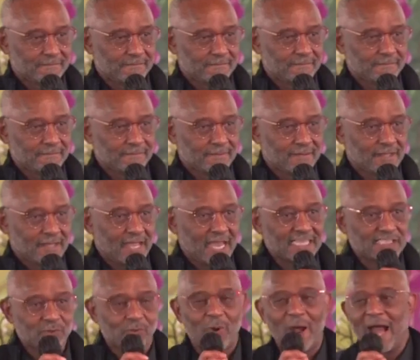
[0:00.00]
That's why
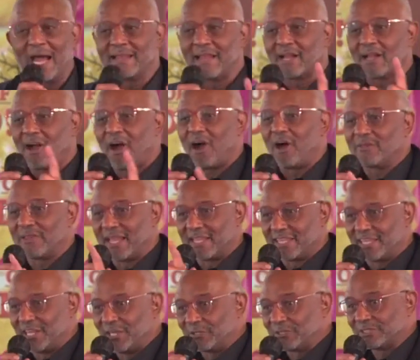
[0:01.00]
I call that
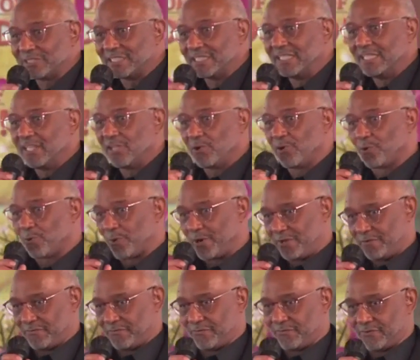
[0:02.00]
guilty grief.
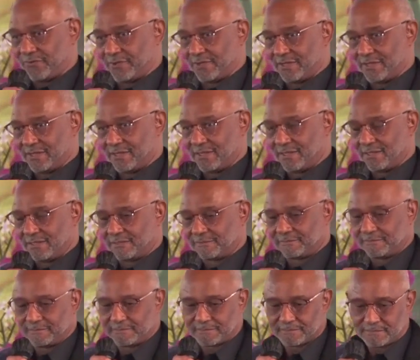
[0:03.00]

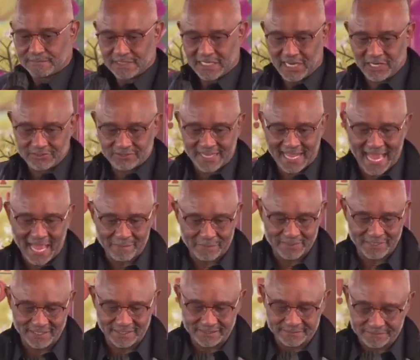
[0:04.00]
Here's what happened here.
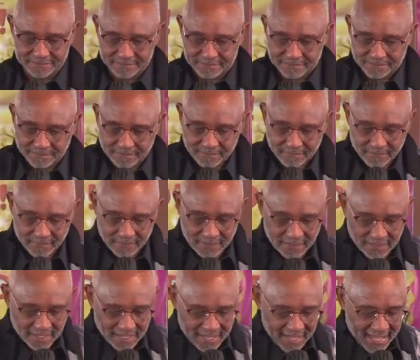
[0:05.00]

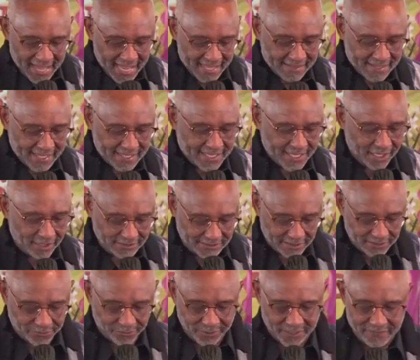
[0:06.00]
And a guilty grief
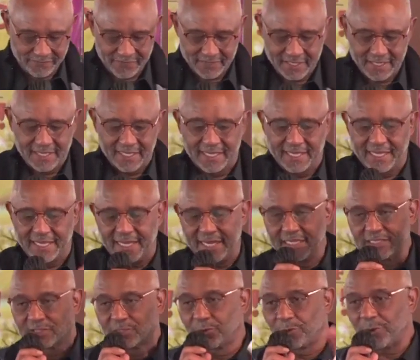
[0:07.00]
is
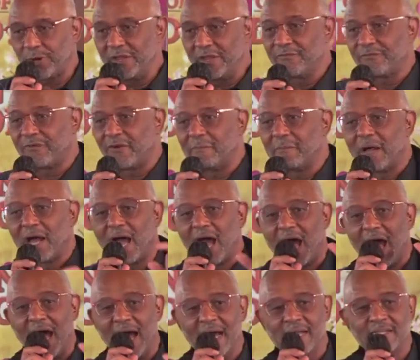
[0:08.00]
grief from
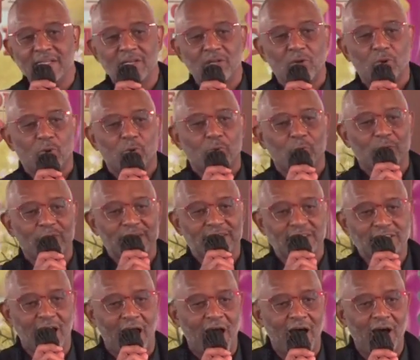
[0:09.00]

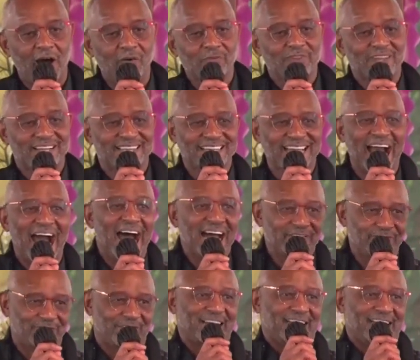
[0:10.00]
unresolved conflict.